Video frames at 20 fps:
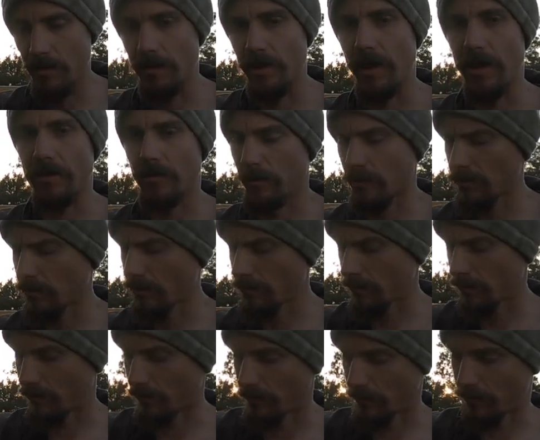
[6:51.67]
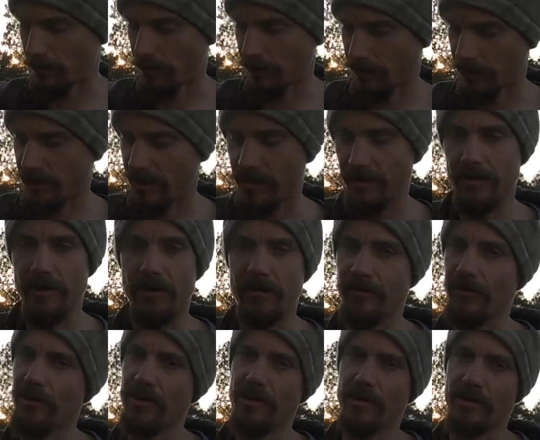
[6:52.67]
that we're even if
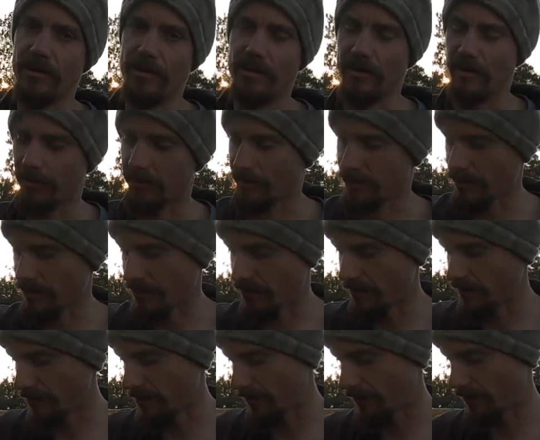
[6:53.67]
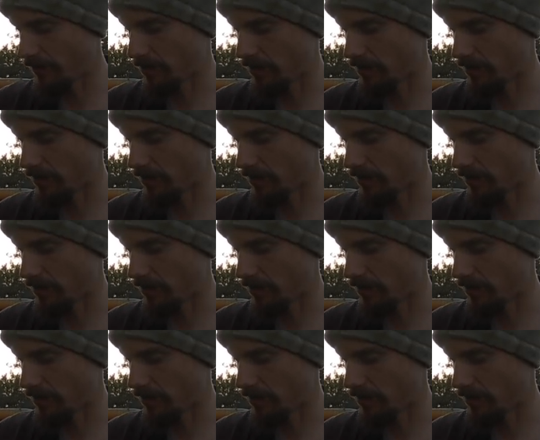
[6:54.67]
she, you know, even if